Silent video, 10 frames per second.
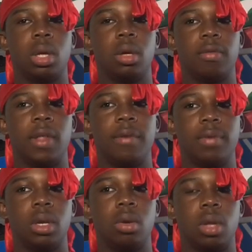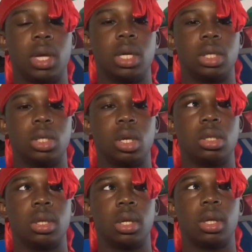Like if that video like hits
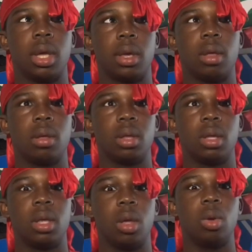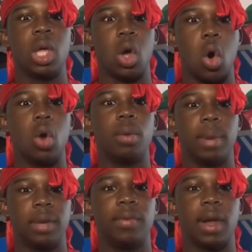charts like that, he'll get all the
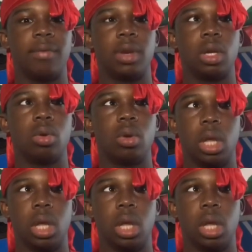money for that video.